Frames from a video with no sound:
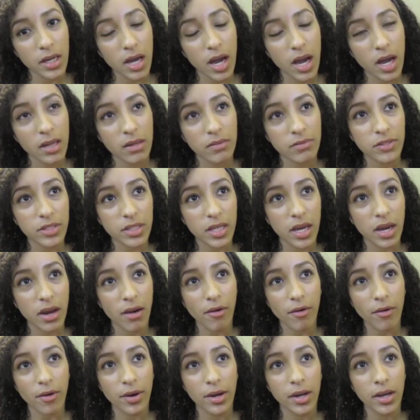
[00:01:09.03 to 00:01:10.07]
kind of
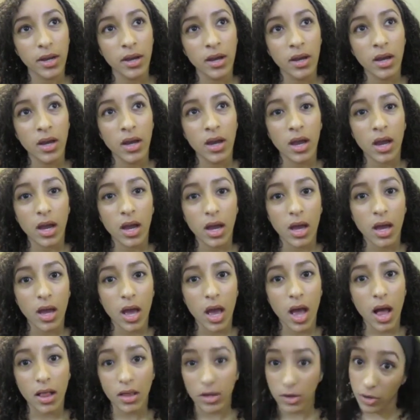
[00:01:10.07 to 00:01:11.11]
scary,
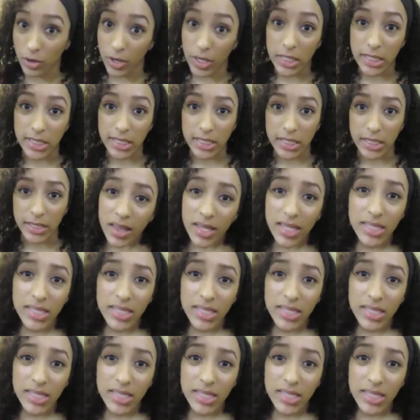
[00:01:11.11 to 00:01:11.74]
hella crazy.